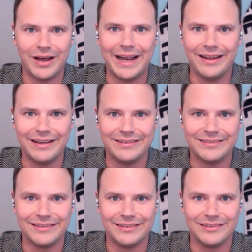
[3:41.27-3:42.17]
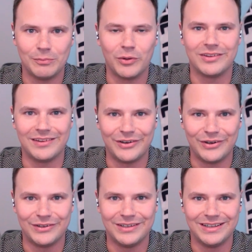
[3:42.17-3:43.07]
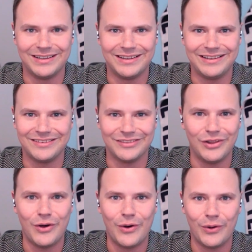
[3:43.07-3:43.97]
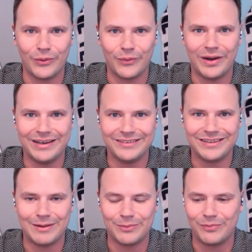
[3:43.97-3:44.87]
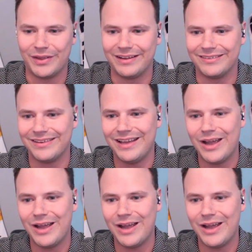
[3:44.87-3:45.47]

highlights and Sports Center and these long range type of things.